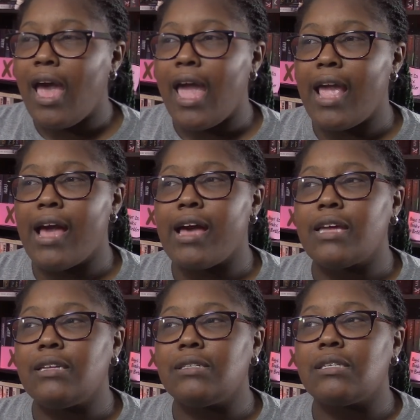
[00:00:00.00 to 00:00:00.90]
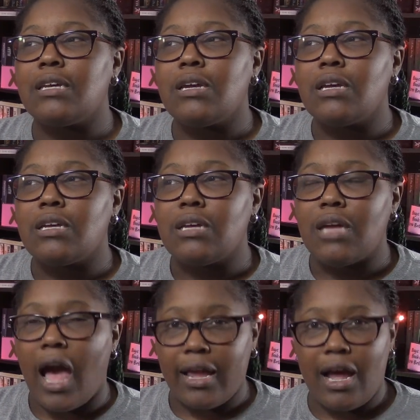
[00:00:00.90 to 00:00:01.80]
and
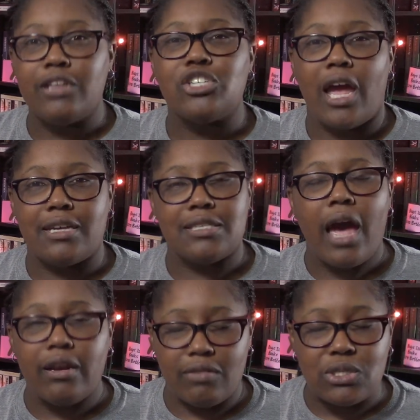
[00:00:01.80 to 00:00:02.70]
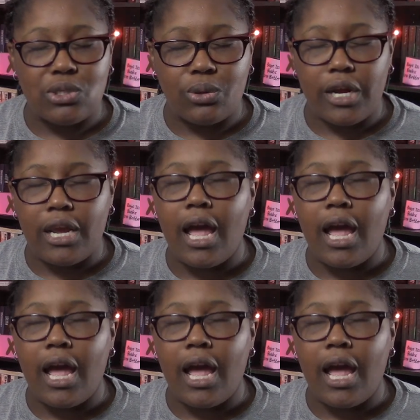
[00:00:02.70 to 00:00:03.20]
I got Jack's side of the story.